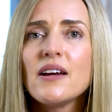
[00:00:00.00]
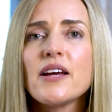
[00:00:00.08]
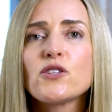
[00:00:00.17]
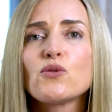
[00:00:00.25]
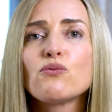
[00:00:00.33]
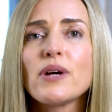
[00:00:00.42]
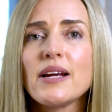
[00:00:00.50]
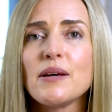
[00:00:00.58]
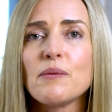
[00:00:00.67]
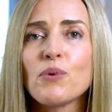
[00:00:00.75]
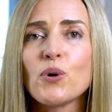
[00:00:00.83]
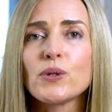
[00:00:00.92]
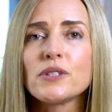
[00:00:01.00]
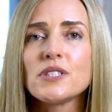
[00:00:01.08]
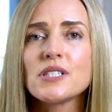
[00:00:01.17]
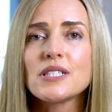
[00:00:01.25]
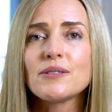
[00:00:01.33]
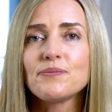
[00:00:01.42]
It's really
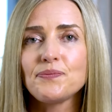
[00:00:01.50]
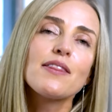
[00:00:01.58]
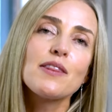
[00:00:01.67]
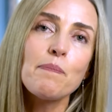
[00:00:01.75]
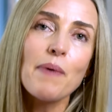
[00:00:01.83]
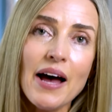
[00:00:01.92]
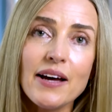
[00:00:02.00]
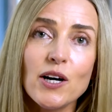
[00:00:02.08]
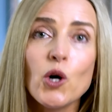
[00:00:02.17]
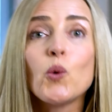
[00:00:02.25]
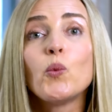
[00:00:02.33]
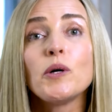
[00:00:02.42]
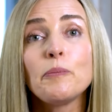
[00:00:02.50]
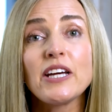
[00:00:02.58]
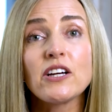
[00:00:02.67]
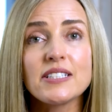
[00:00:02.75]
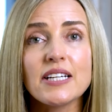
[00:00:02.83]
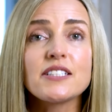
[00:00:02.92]
important. The buyer will be
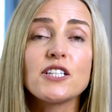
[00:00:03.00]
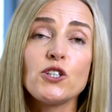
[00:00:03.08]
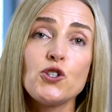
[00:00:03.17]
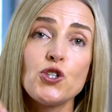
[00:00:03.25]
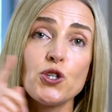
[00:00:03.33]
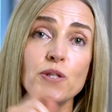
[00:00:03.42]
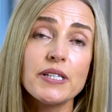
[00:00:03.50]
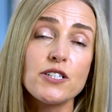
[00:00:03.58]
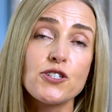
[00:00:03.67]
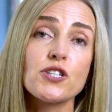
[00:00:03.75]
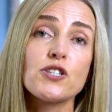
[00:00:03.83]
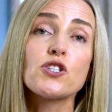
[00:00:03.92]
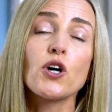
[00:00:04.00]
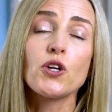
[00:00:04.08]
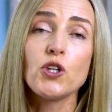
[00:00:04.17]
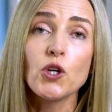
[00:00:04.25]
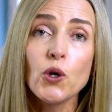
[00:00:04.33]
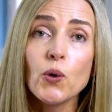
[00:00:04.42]
conducting due diligence
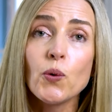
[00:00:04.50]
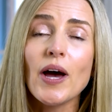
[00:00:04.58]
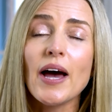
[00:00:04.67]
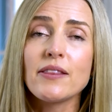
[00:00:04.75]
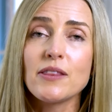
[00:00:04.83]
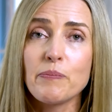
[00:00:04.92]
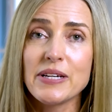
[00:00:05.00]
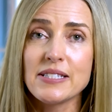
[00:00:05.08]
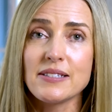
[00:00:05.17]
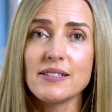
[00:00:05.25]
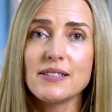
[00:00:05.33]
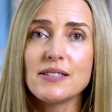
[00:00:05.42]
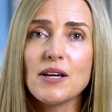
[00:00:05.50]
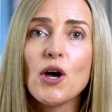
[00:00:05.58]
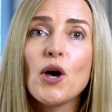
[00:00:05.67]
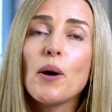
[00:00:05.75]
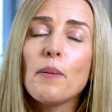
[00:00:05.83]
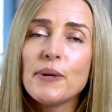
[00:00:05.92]
on you and the business,
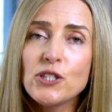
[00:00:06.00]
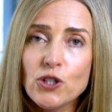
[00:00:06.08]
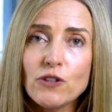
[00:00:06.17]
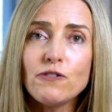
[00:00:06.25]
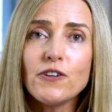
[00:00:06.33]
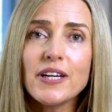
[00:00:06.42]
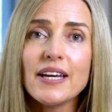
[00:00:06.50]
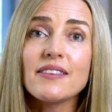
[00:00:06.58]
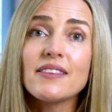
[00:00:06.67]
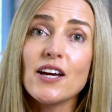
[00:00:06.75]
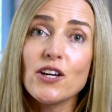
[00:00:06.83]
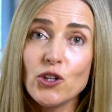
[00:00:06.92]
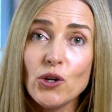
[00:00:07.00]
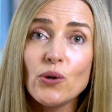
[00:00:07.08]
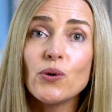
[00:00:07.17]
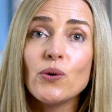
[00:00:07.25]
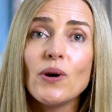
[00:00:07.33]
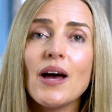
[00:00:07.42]
but don't forget that
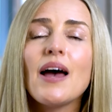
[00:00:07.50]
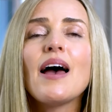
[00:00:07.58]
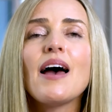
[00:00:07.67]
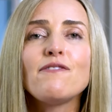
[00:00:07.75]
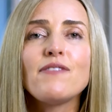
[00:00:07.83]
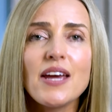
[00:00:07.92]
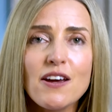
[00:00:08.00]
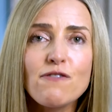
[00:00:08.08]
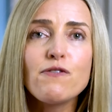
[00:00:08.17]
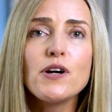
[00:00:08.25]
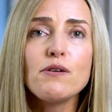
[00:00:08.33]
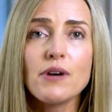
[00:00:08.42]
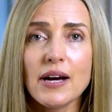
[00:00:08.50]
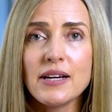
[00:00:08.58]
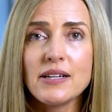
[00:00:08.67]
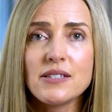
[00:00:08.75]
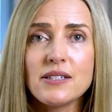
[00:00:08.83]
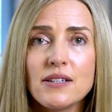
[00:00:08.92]
you have every
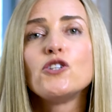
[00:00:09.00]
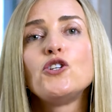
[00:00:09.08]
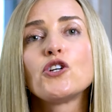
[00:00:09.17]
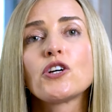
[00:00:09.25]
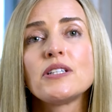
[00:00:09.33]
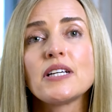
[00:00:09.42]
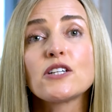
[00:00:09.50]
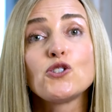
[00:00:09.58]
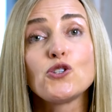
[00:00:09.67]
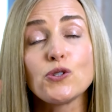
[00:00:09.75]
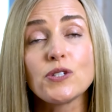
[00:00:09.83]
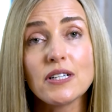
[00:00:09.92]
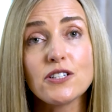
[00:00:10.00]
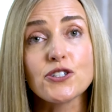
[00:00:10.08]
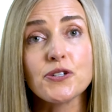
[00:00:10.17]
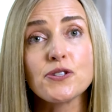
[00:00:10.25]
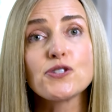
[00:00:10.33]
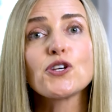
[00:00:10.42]
right to conduct due
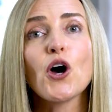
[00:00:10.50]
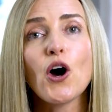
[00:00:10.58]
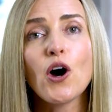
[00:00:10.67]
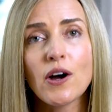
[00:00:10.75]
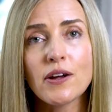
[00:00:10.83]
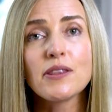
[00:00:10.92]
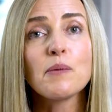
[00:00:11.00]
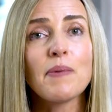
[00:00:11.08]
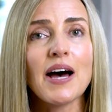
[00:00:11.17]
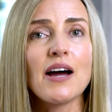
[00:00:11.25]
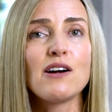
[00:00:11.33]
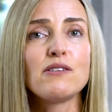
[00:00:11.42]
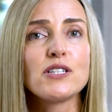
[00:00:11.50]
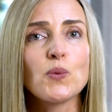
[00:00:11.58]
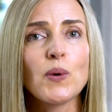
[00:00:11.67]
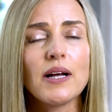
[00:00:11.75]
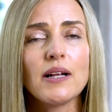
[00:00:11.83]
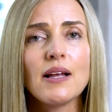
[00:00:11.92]
diligence on the buyer as
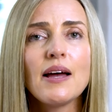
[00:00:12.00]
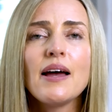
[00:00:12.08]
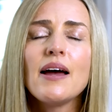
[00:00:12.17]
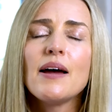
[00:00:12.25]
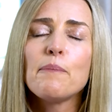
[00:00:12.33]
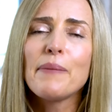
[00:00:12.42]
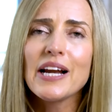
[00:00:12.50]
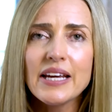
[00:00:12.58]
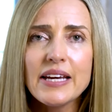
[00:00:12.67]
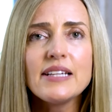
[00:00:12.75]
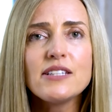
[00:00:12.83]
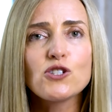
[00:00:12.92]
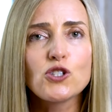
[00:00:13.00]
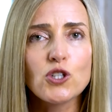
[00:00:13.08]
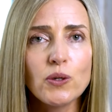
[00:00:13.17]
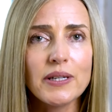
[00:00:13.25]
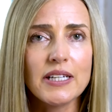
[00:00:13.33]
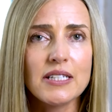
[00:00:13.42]
well. Please do
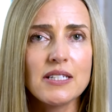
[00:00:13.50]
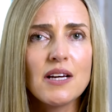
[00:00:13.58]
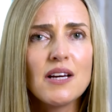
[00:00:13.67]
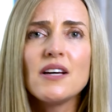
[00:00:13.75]
it.